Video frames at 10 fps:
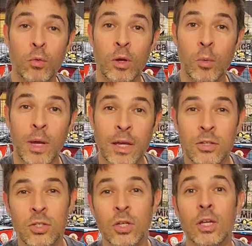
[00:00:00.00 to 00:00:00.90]
3
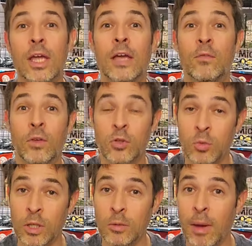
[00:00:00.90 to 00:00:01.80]
weeks. If
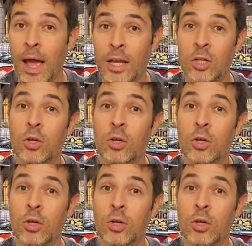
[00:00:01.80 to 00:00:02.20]
it's really bad,